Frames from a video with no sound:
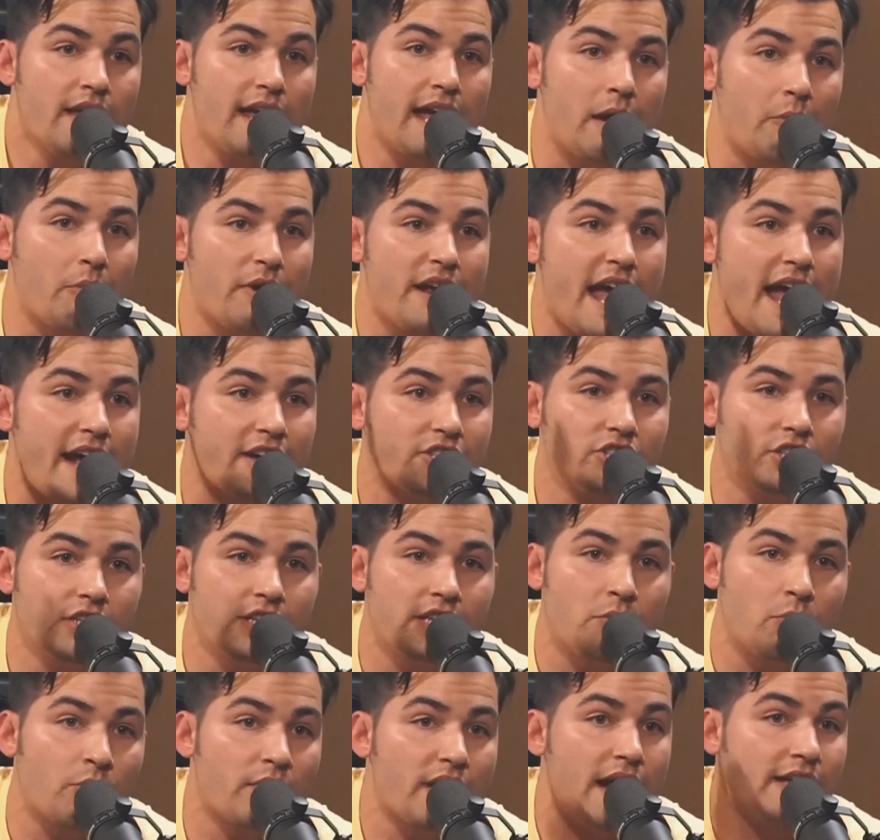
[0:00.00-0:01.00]
And we
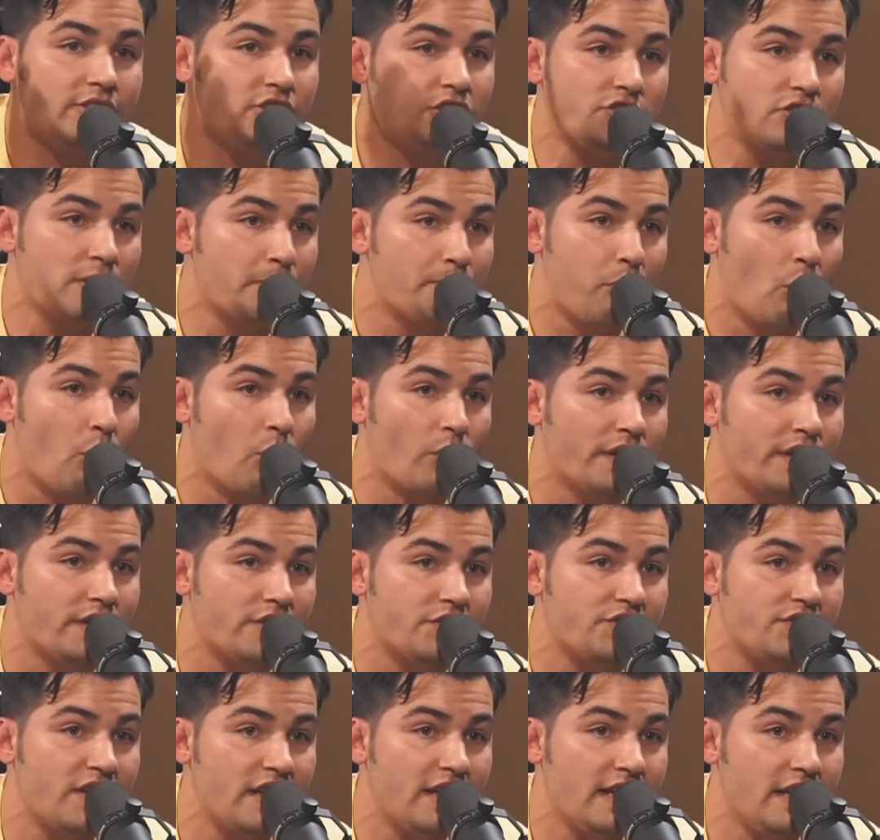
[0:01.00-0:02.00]
actually, we're not just a
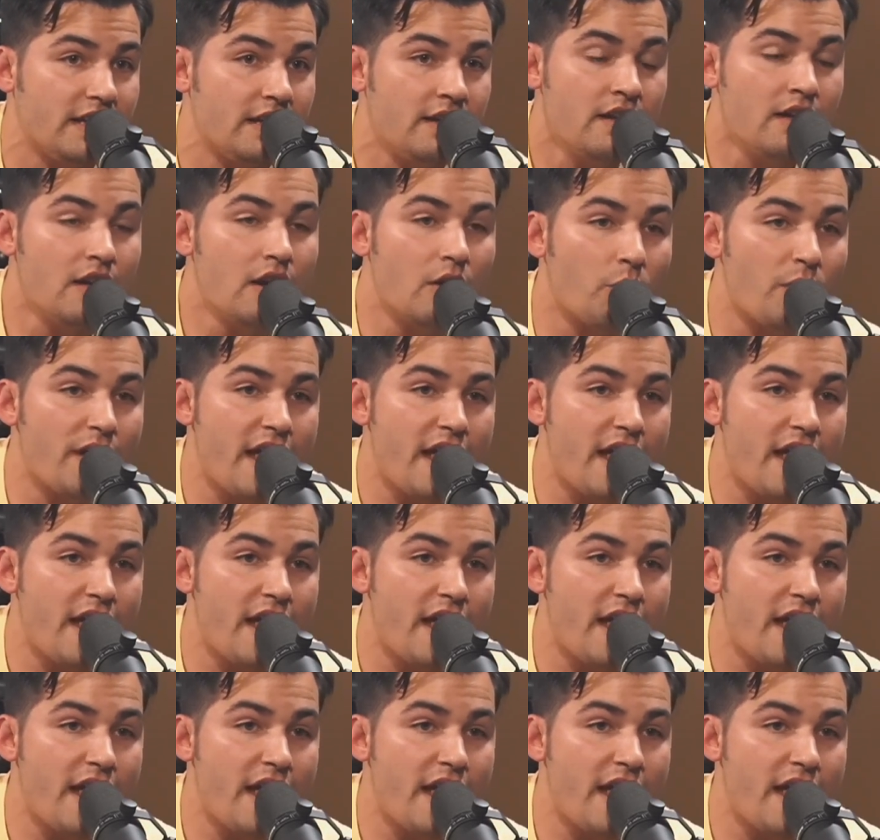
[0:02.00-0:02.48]
boring city.